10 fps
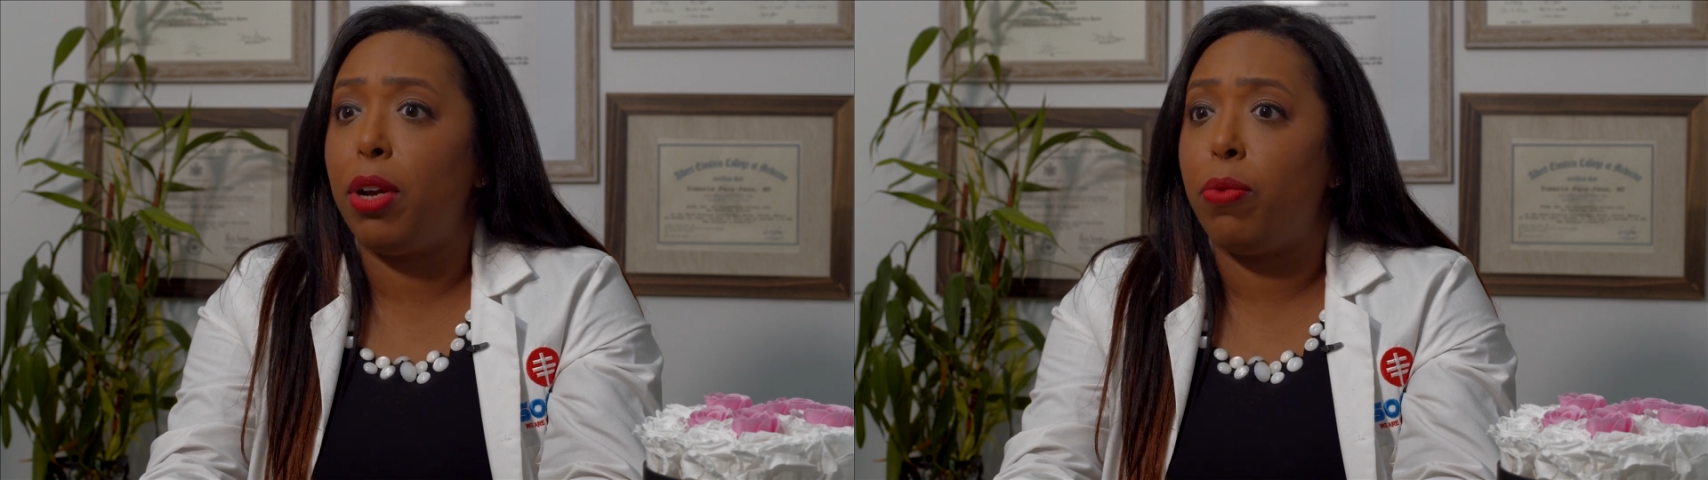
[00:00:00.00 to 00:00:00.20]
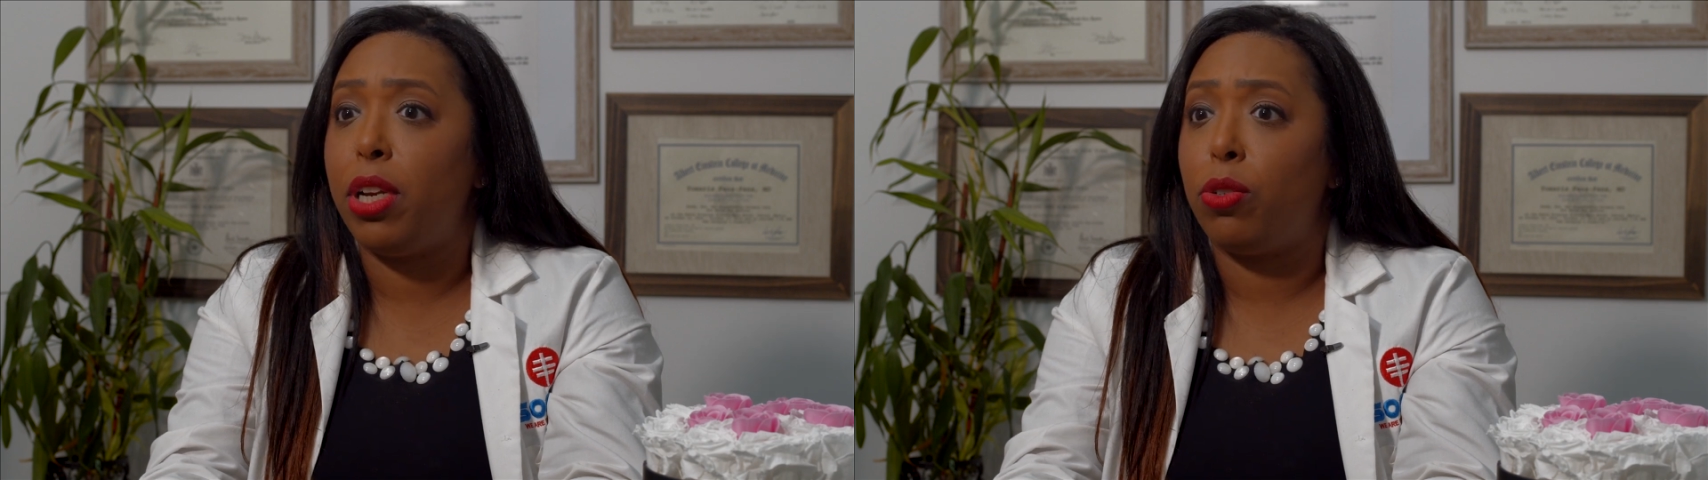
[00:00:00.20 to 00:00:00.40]

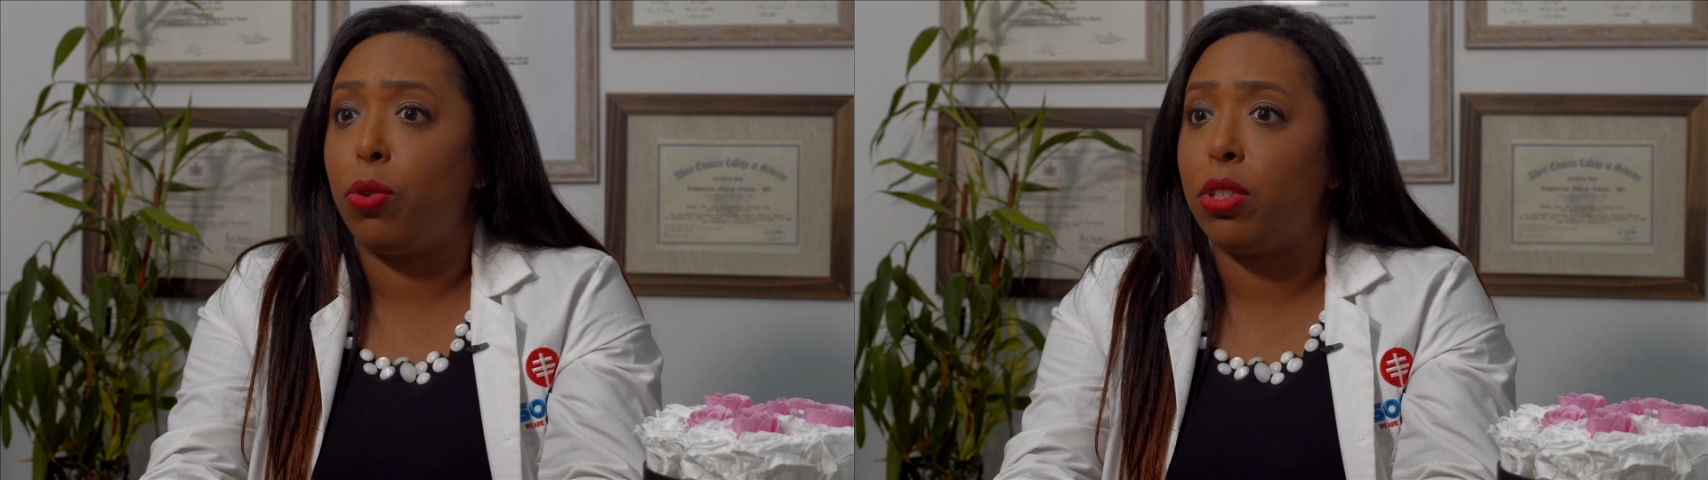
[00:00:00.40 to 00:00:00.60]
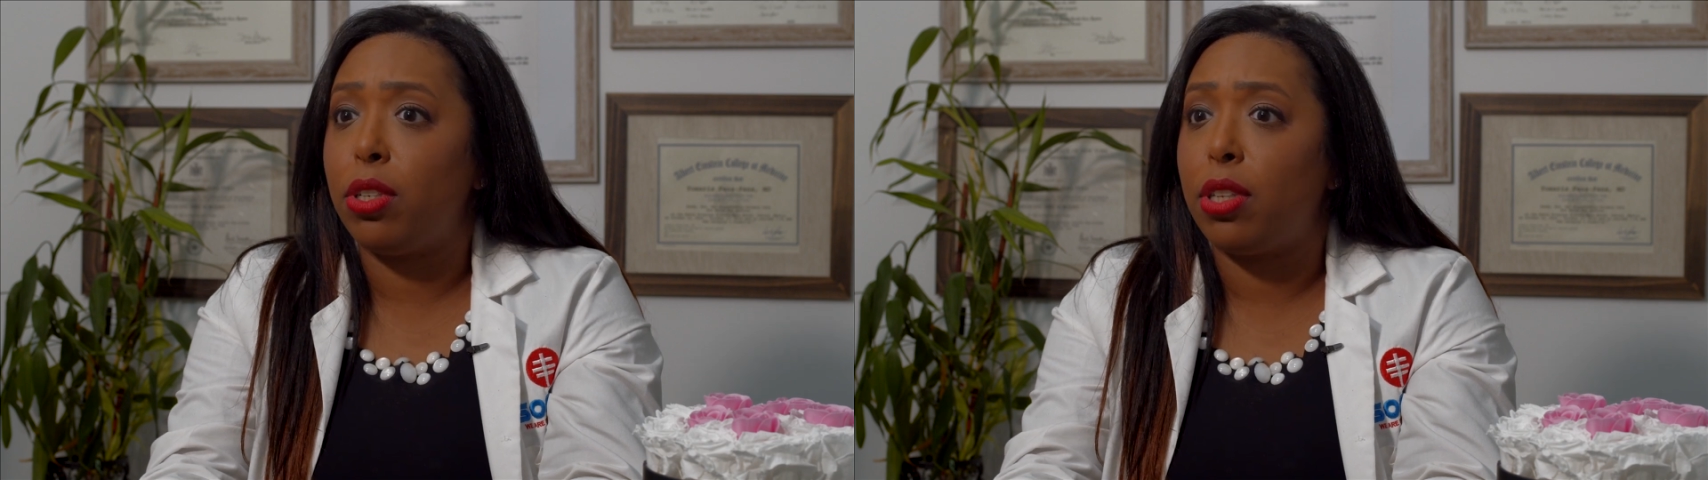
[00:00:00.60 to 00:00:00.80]

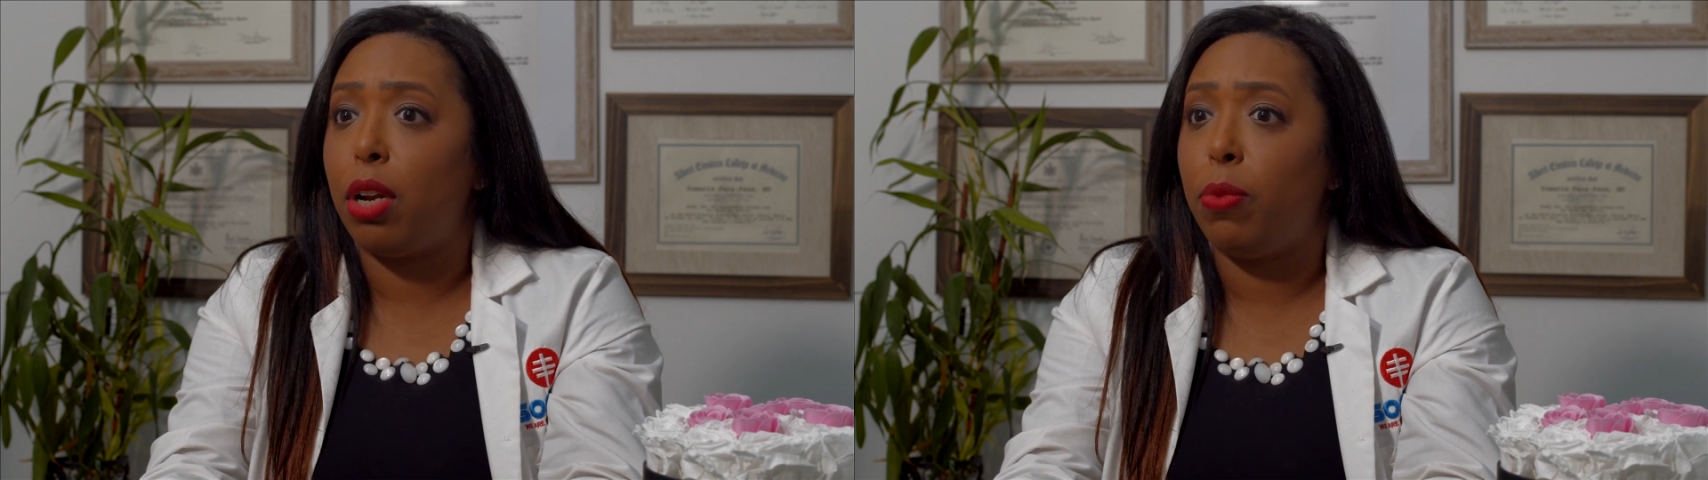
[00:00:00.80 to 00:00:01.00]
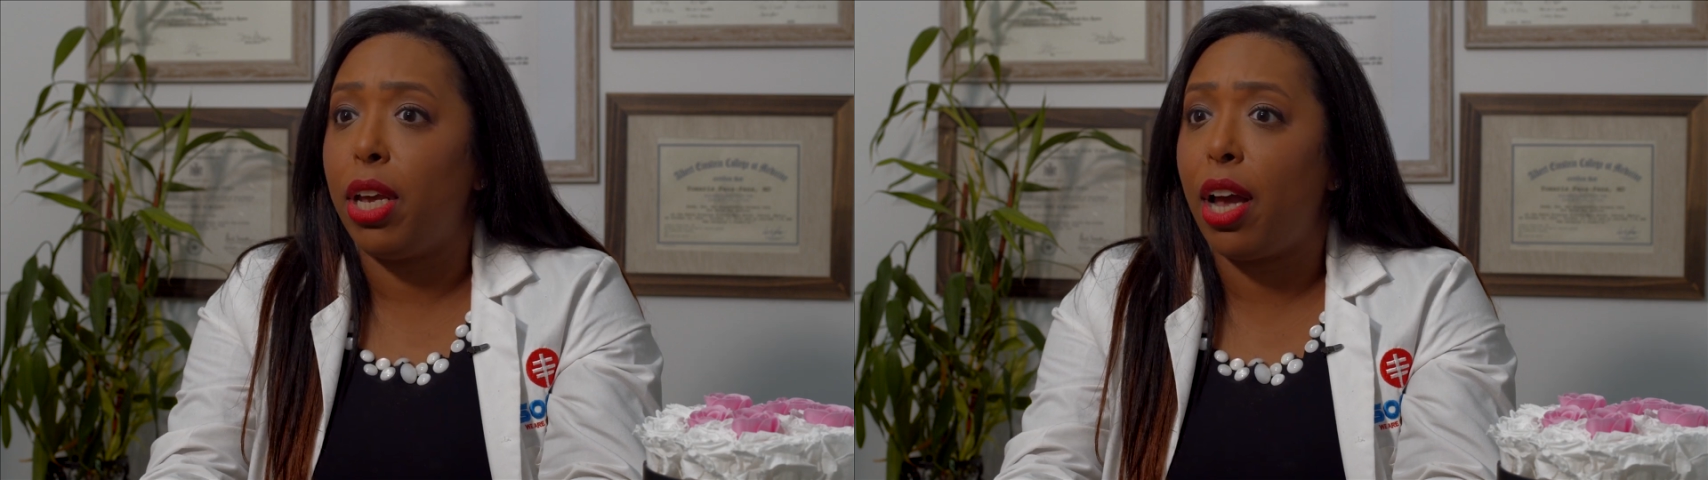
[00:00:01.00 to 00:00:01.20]
resources that
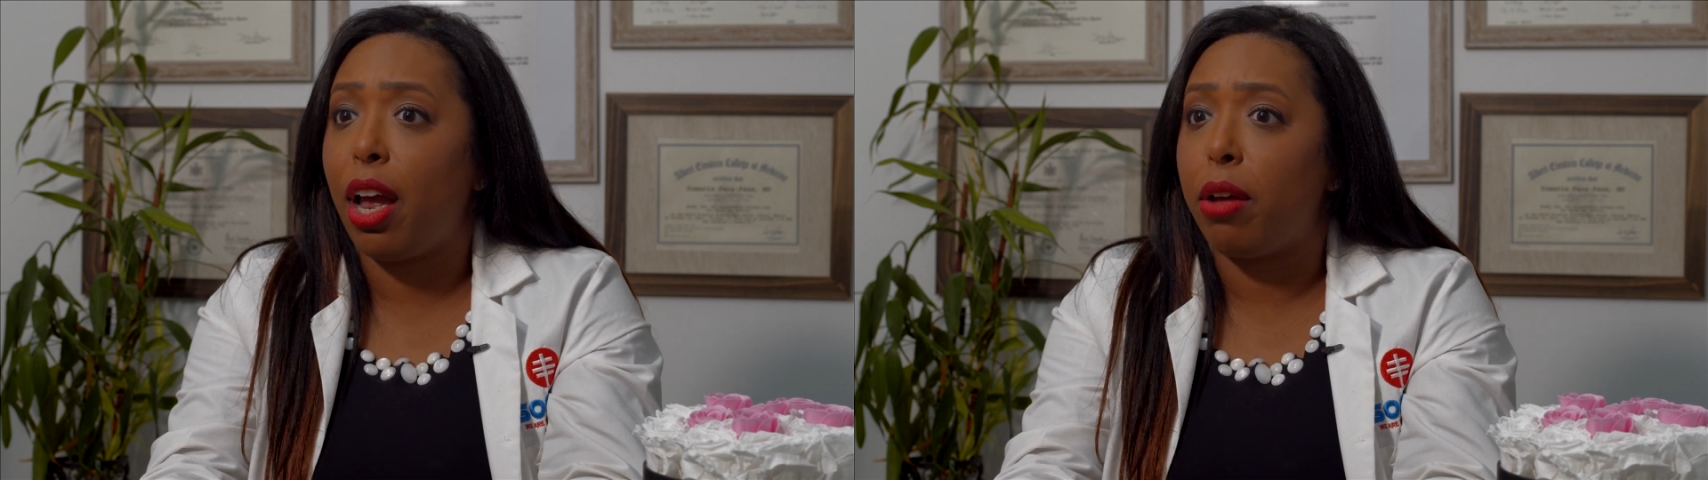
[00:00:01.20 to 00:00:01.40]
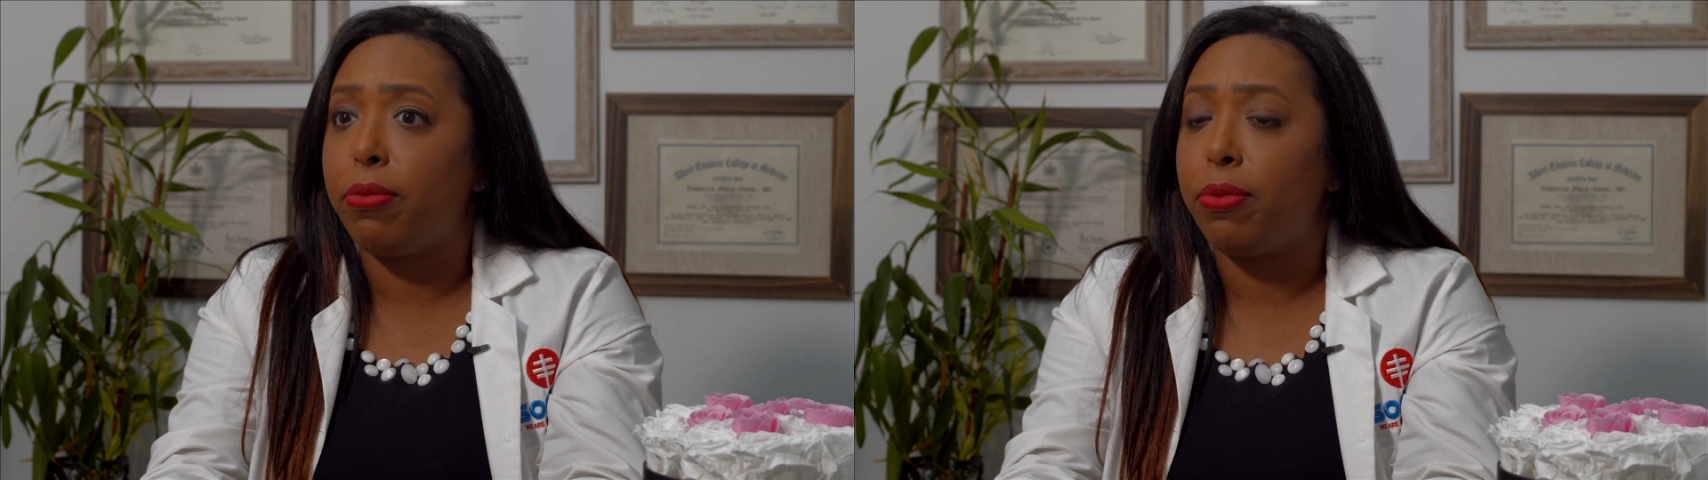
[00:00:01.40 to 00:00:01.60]
we have.